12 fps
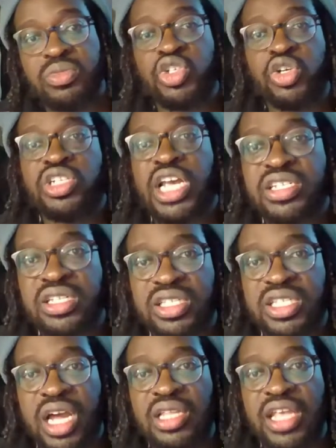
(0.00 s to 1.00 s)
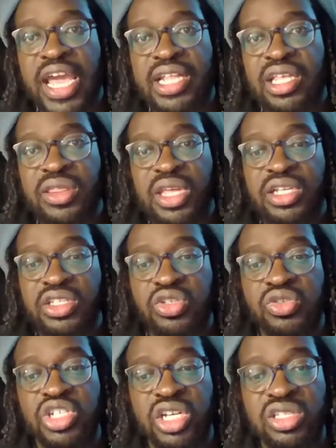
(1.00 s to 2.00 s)
Josh hasn't done anything
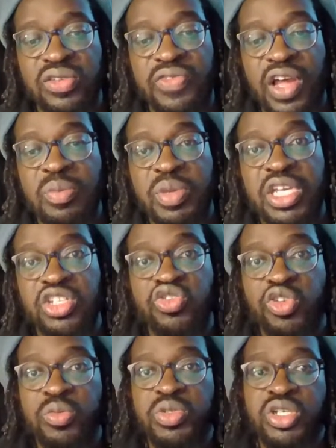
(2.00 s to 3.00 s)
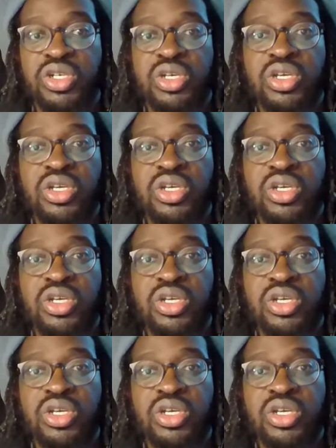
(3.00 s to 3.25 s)
to justify being dropped.